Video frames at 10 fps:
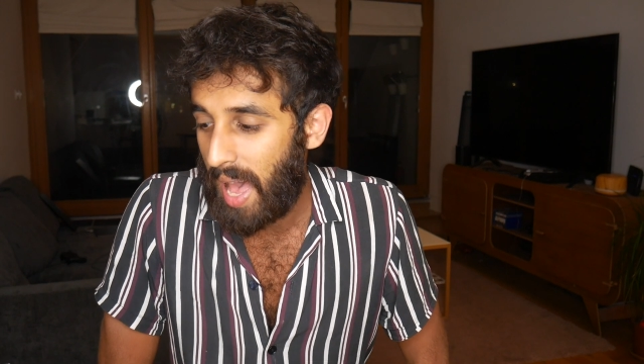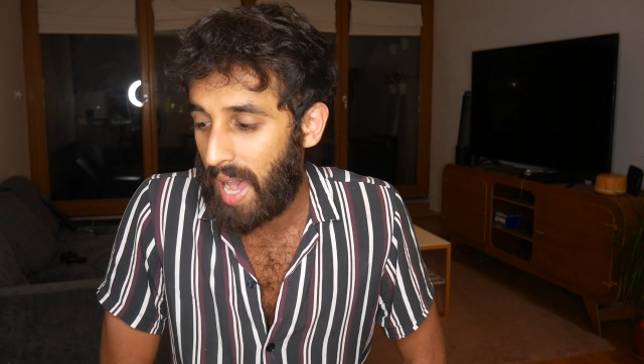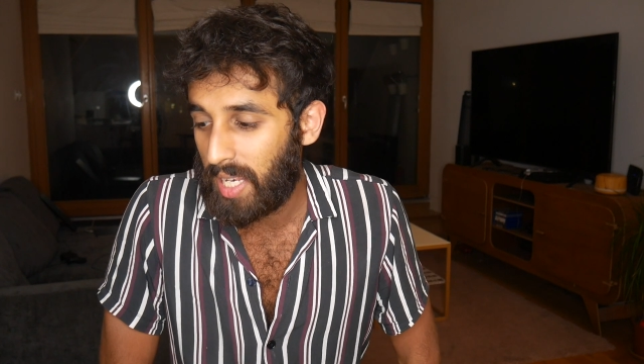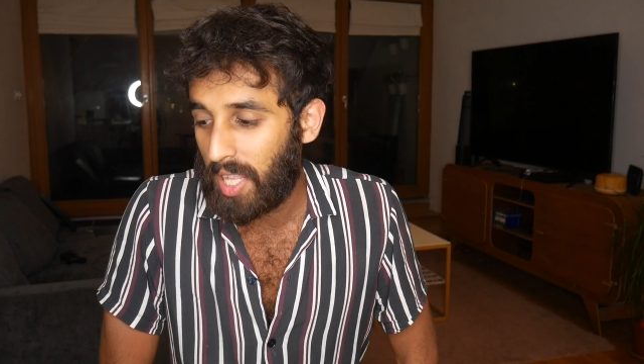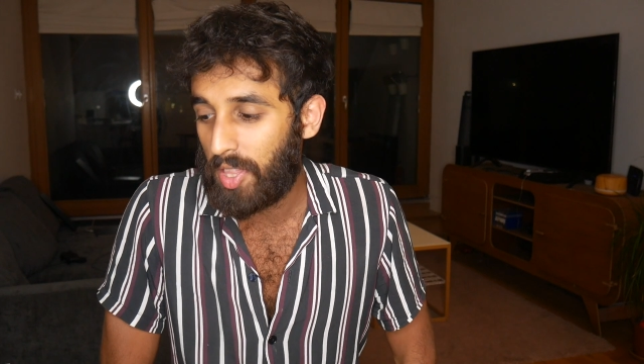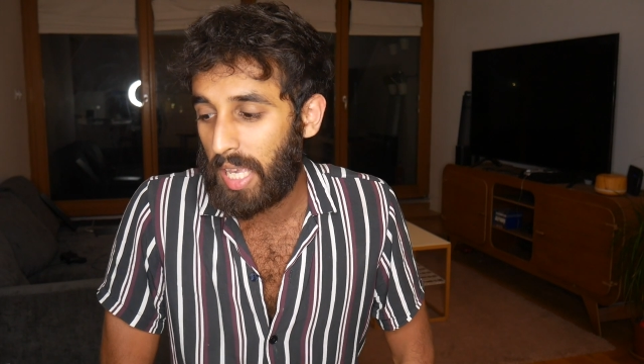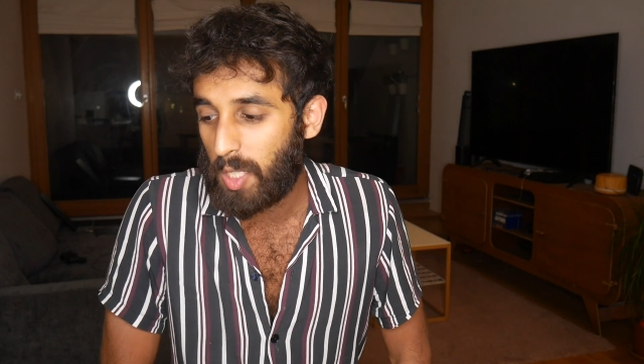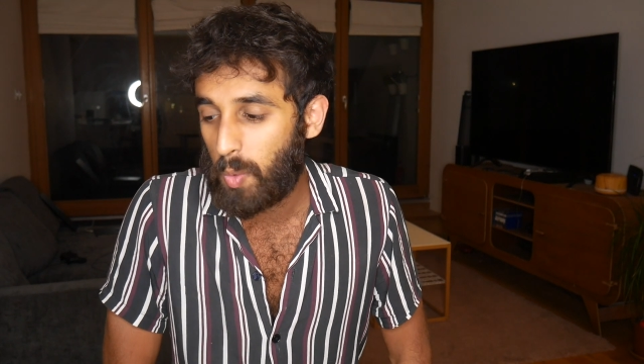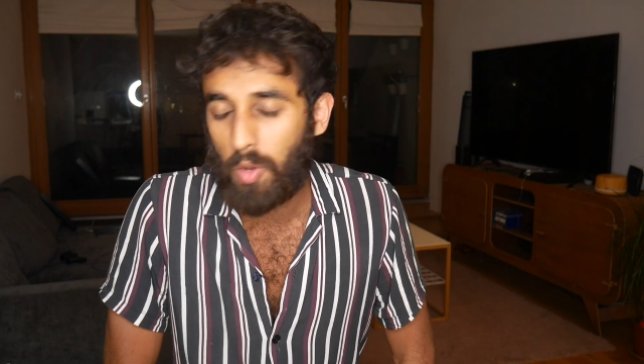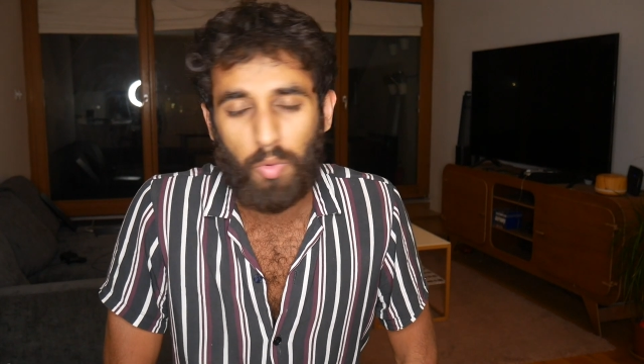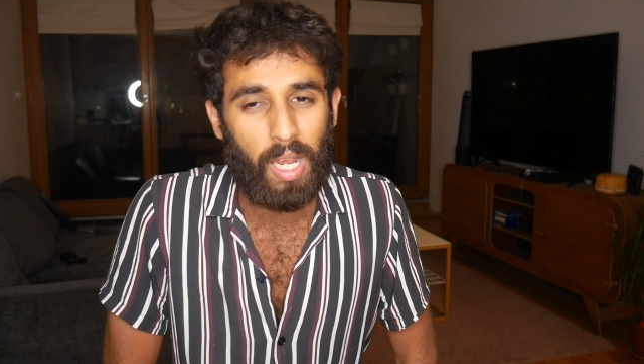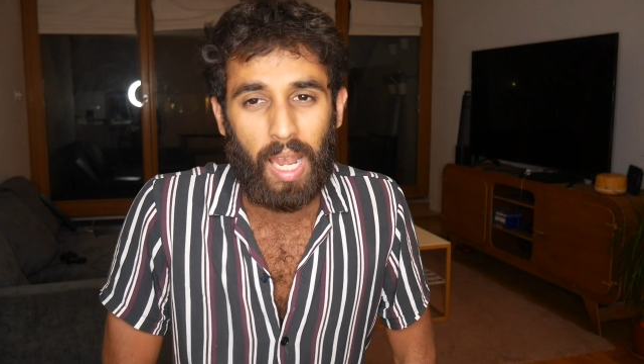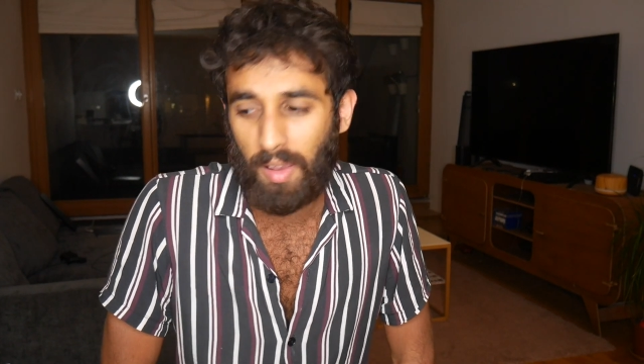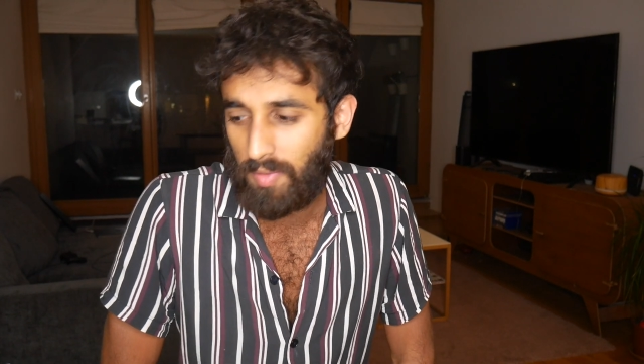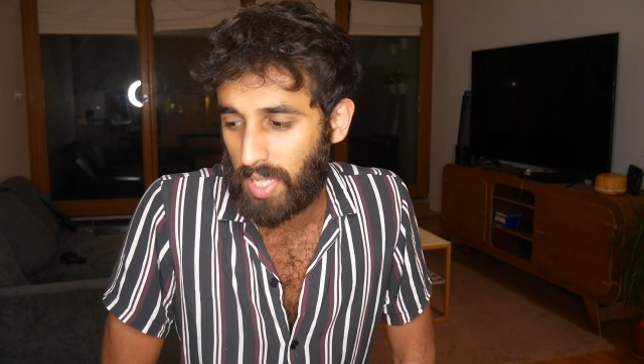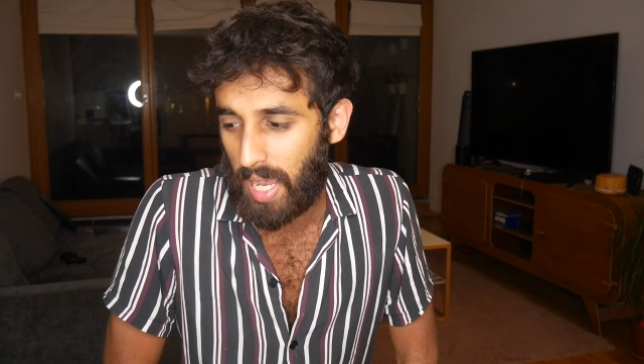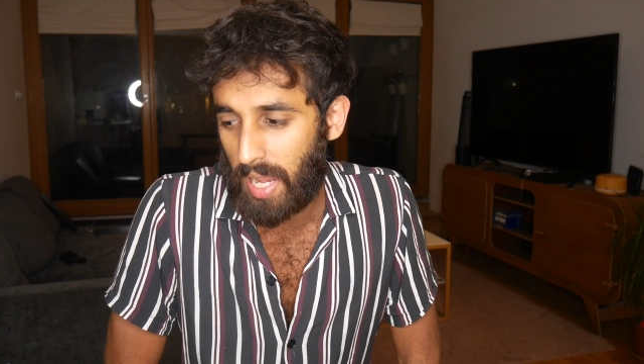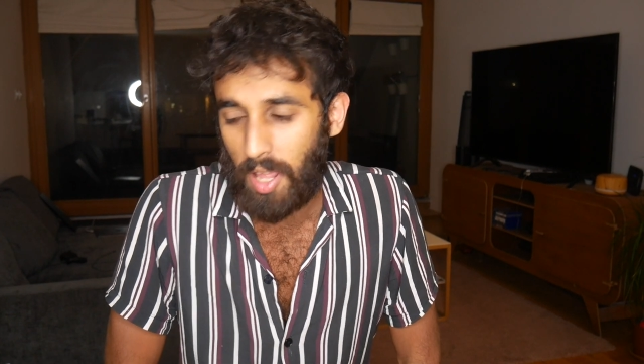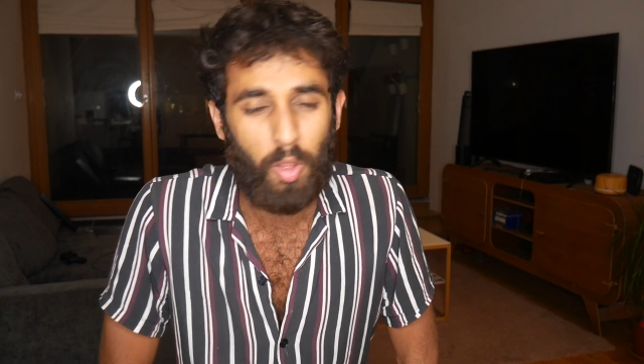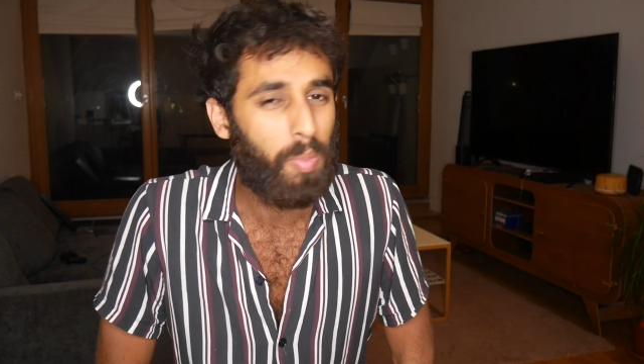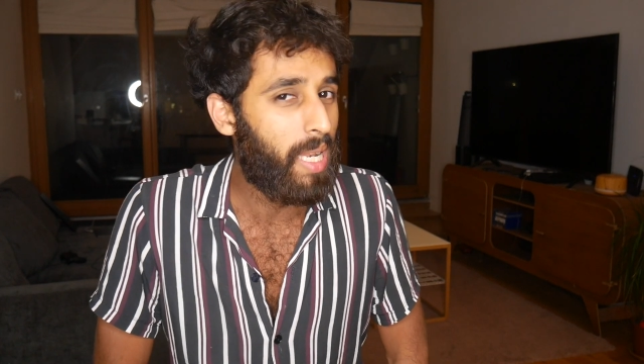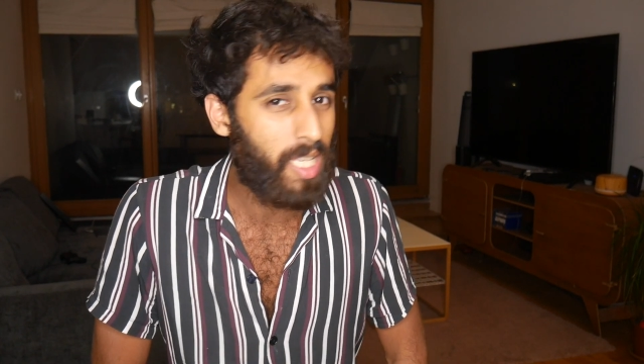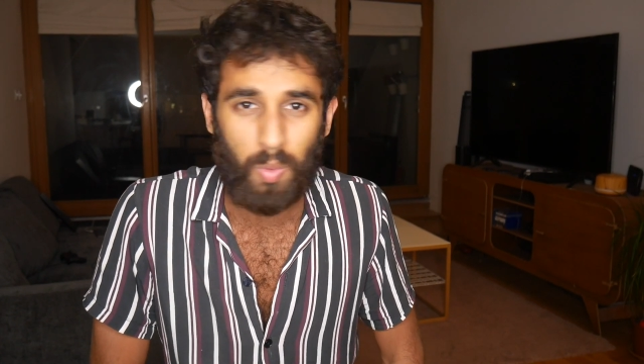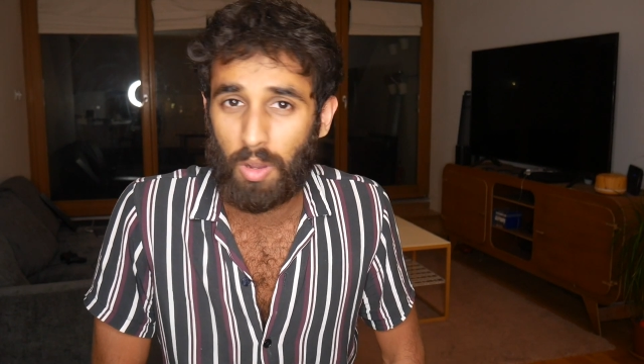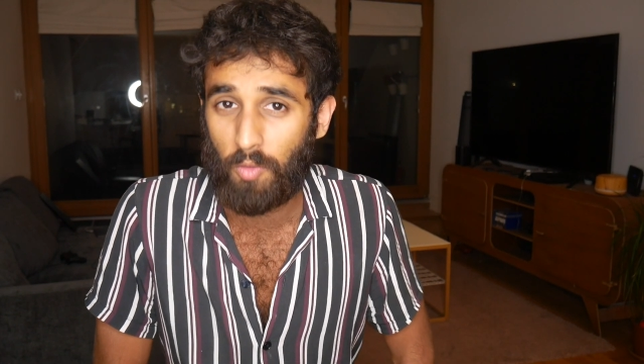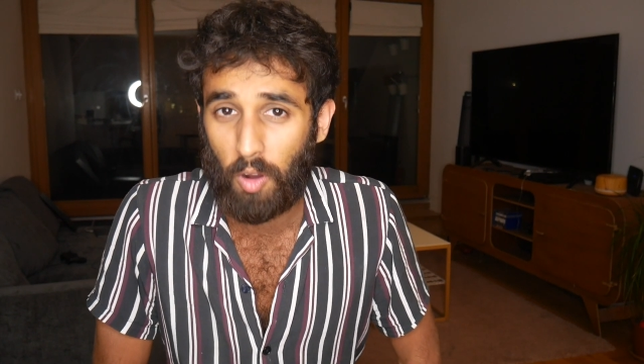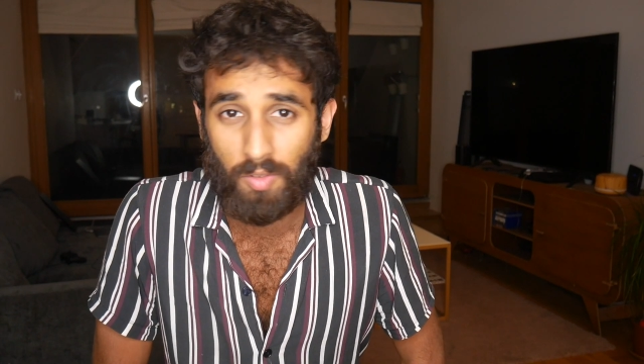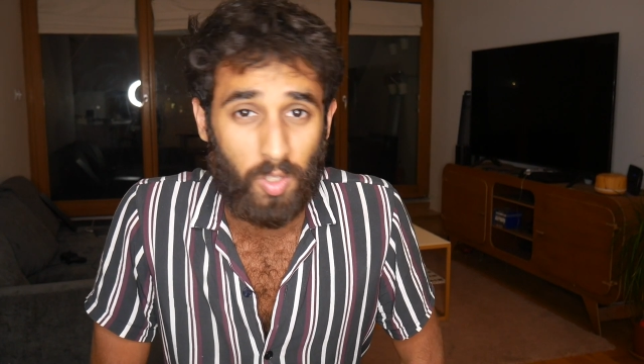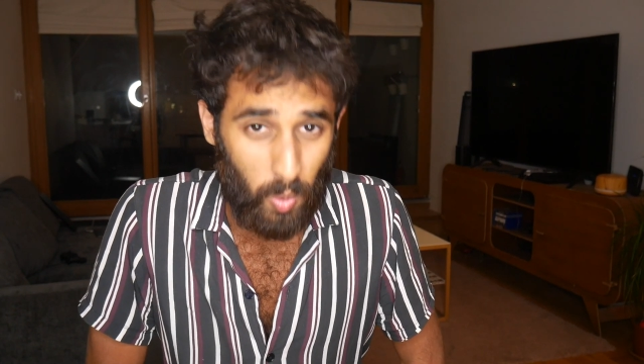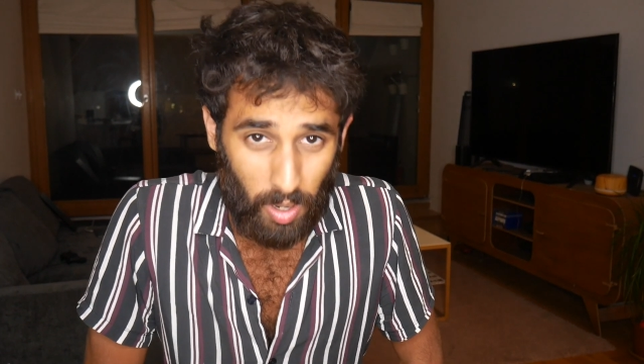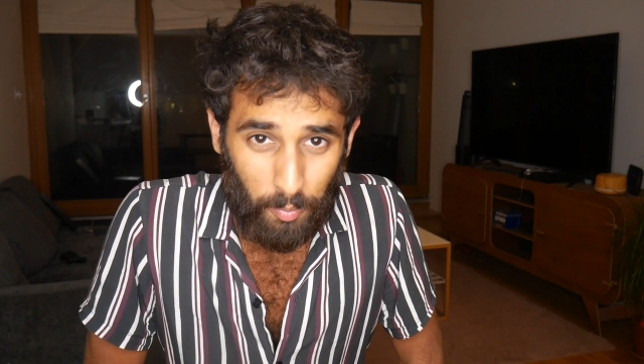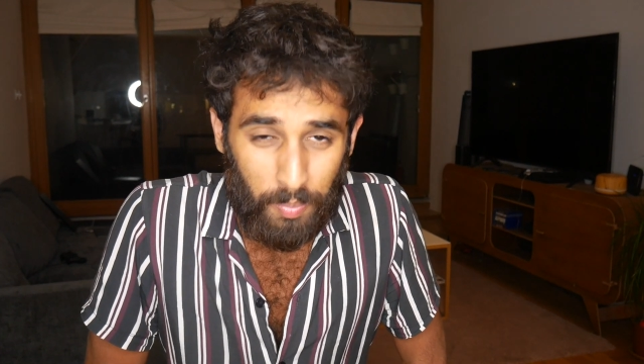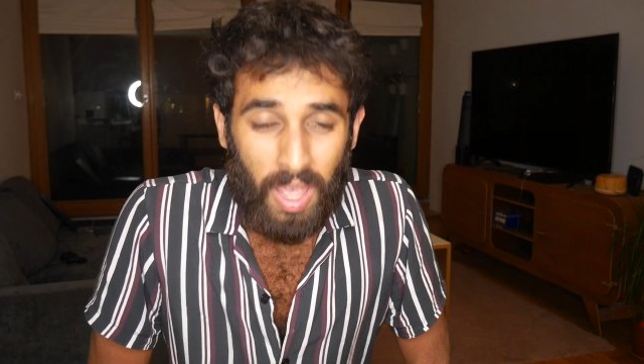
and things went really left and the police were involved as well.